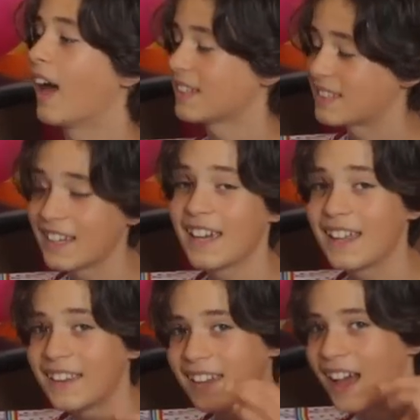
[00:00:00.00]
That's
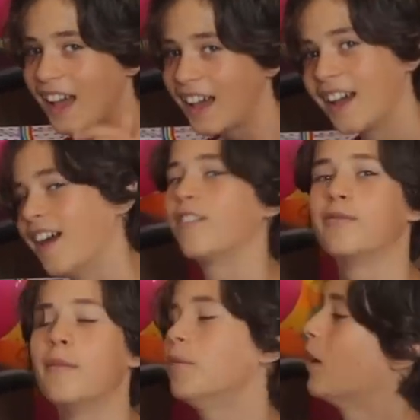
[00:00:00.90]
it, yeah, I
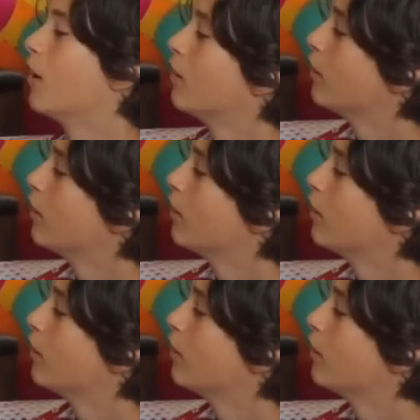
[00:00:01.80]
remember.